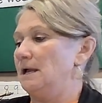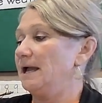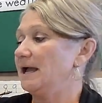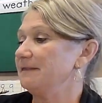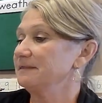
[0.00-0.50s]

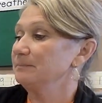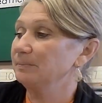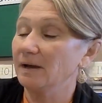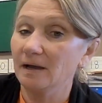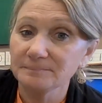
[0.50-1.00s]
And the
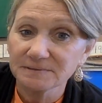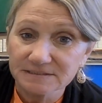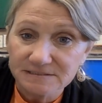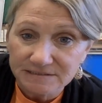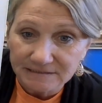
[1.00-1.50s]
pumpkin
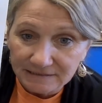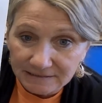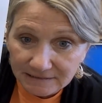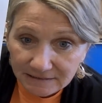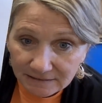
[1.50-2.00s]

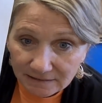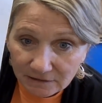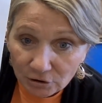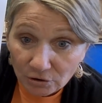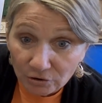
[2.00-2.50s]
seed
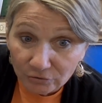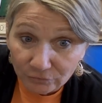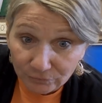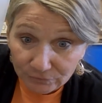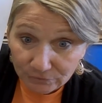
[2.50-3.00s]

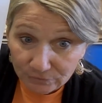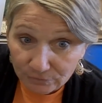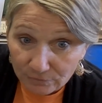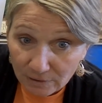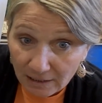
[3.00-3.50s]

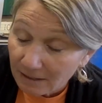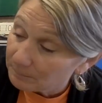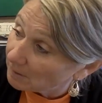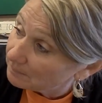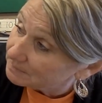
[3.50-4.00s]
grew a
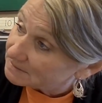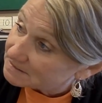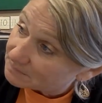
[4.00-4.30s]
pumpkin